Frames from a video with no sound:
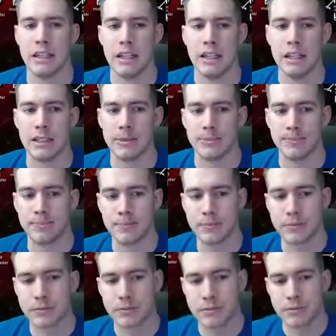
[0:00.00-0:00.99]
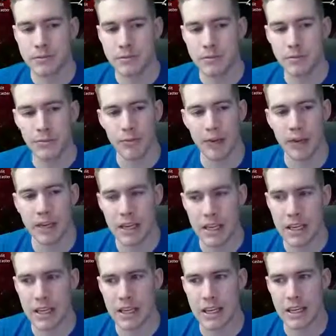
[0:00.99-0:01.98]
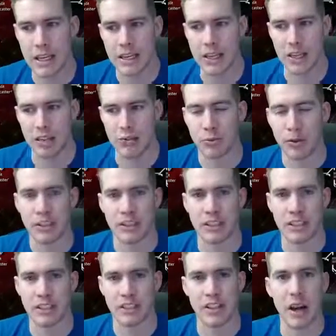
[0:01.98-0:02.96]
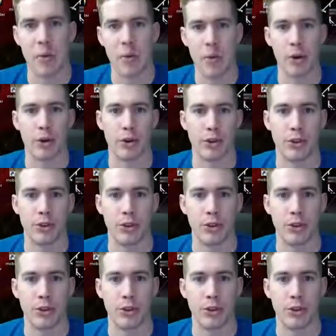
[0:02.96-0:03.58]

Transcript: um, it just wasn't. It's not worth